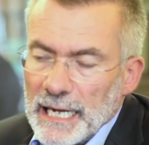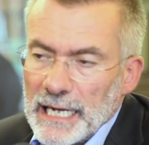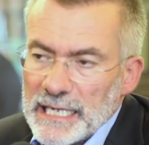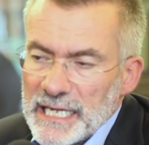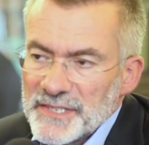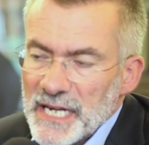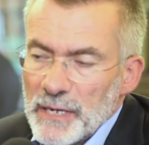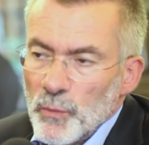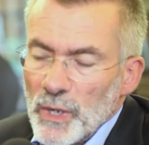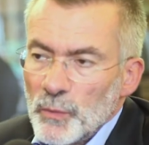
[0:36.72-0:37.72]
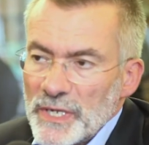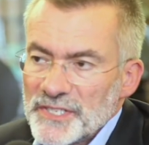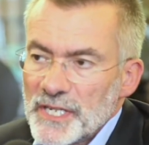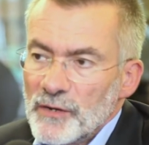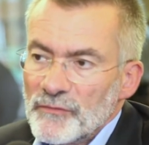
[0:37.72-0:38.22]
Yes, well, we
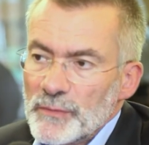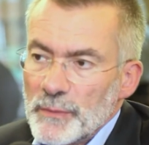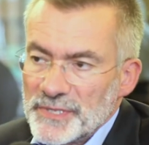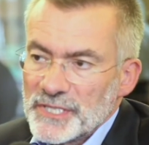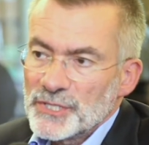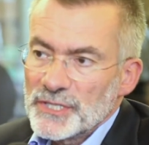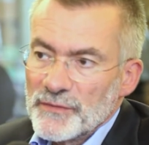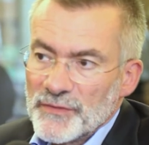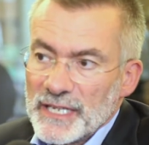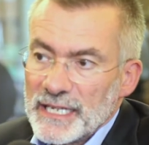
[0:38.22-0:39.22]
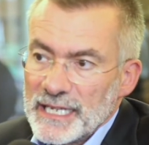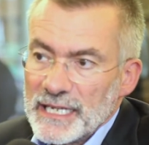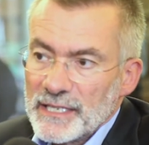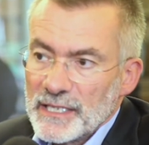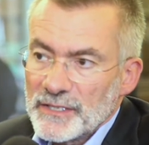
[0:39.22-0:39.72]
start from a position of
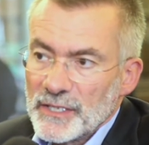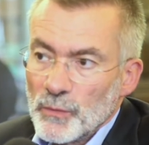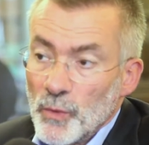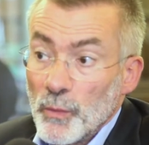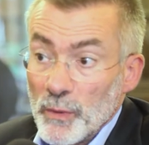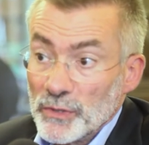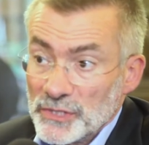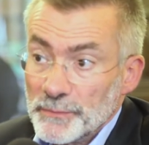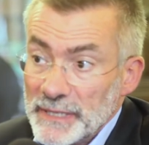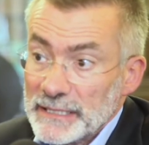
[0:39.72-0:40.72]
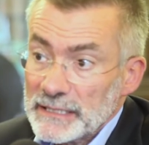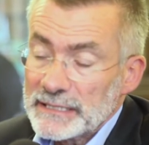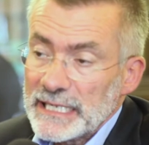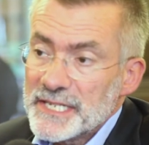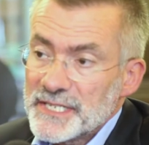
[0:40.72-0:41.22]
thinking that what we want to
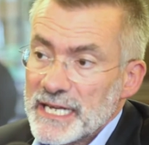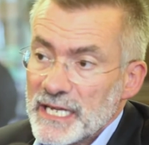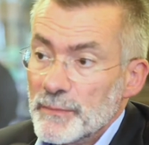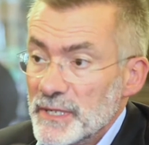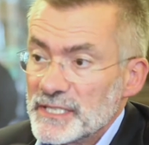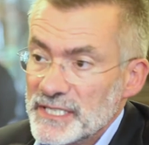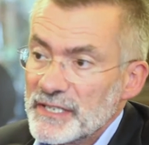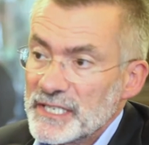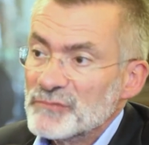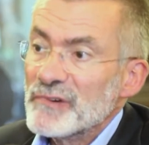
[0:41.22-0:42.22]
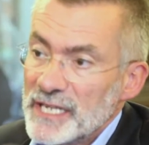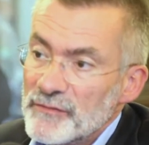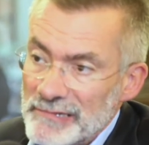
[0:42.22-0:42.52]
build is a community that is ready for